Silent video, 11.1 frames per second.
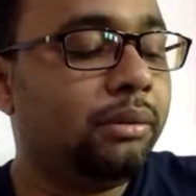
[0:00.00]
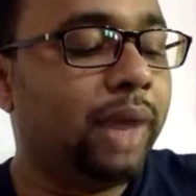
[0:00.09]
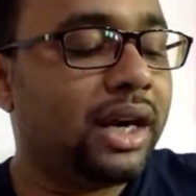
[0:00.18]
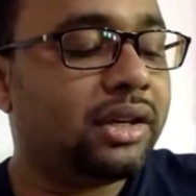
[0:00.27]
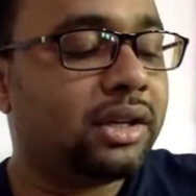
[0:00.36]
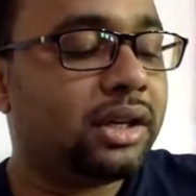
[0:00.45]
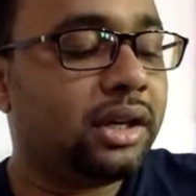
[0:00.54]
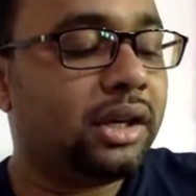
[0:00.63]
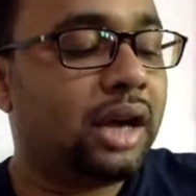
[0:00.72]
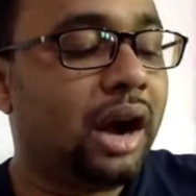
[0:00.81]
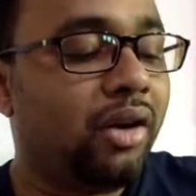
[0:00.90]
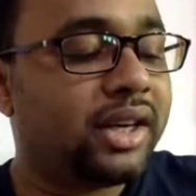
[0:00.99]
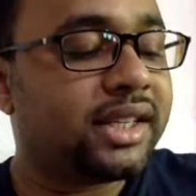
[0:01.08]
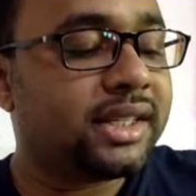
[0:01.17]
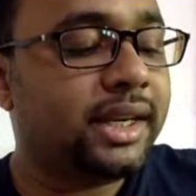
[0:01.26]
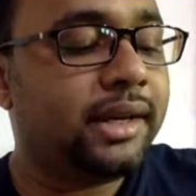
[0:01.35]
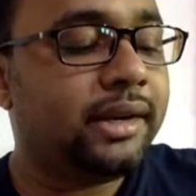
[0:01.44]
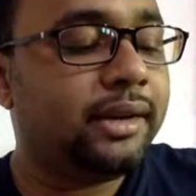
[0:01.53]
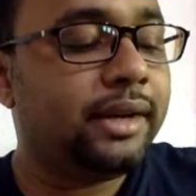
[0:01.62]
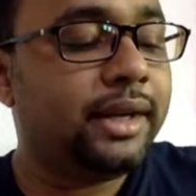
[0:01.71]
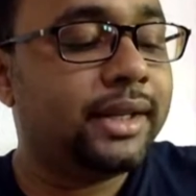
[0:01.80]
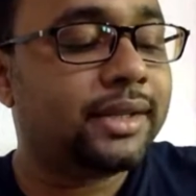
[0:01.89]
But our sin
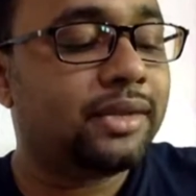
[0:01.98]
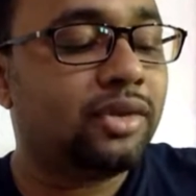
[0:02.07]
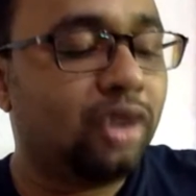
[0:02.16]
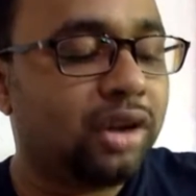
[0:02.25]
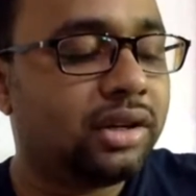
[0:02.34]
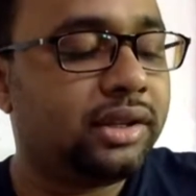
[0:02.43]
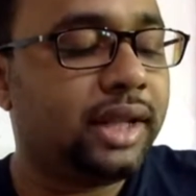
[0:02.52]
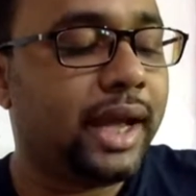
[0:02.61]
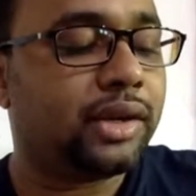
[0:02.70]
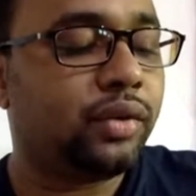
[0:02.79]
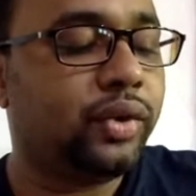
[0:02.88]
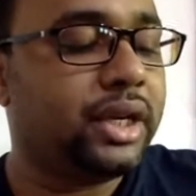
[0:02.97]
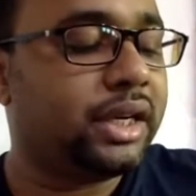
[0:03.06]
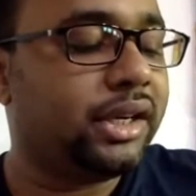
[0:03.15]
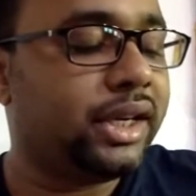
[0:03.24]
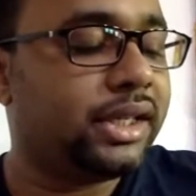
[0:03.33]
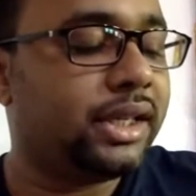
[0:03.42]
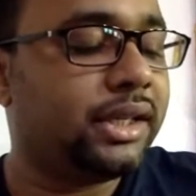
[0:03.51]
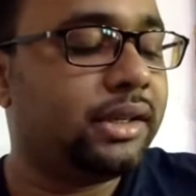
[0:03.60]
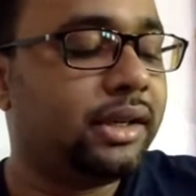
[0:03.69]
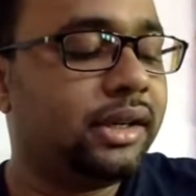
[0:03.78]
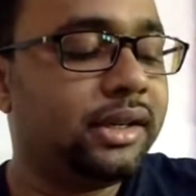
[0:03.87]
is not that we
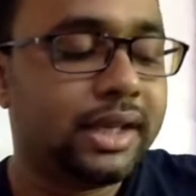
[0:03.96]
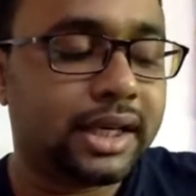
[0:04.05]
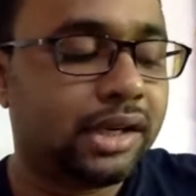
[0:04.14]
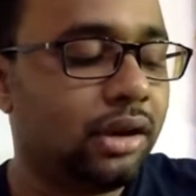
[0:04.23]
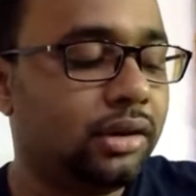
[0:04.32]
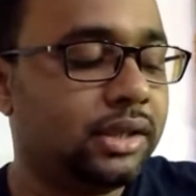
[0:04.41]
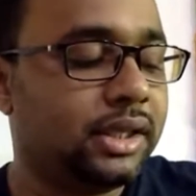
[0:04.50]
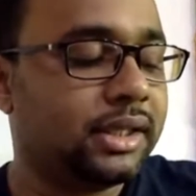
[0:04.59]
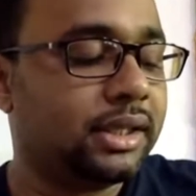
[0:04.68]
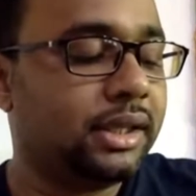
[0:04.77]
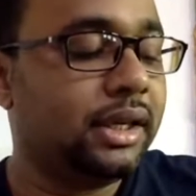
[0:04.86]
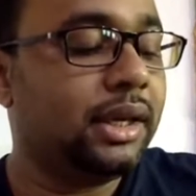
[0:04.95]
created technologies,